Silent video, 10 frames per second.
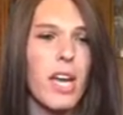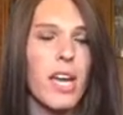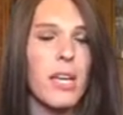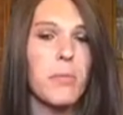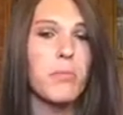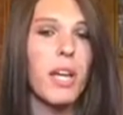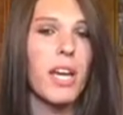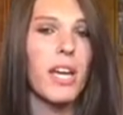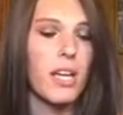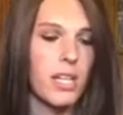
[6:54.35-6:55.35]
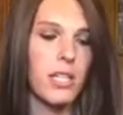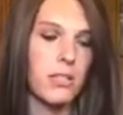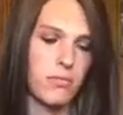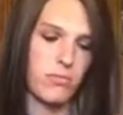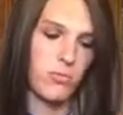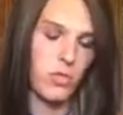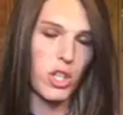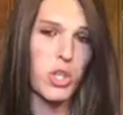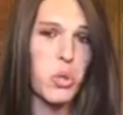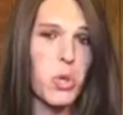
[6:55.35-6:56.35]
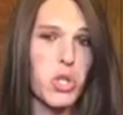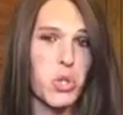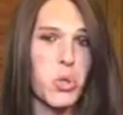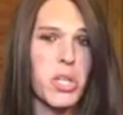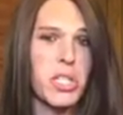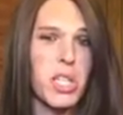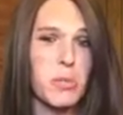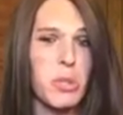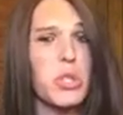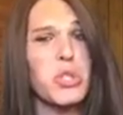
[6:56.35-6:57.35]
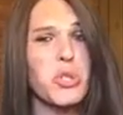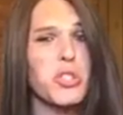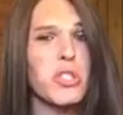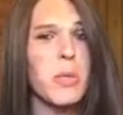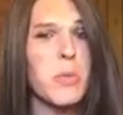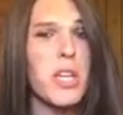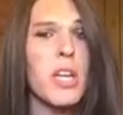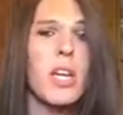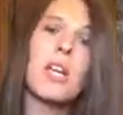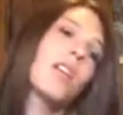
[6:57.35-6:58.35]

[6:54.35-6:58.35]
and like really short shorts, like booty shorts or something,